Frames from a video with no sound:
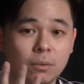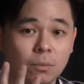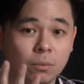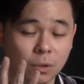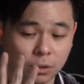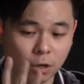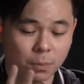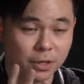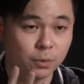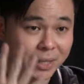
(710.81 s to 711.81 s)
we talk about
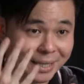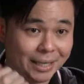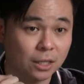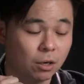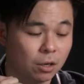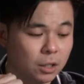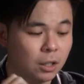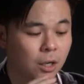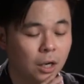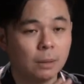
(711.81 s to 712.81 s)
this one later on,
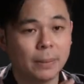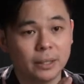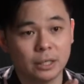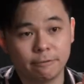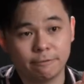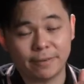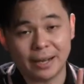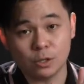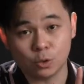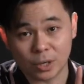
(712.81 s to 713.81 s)
about the 5
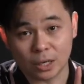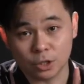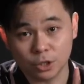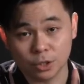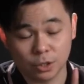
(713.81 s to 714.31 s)
structure.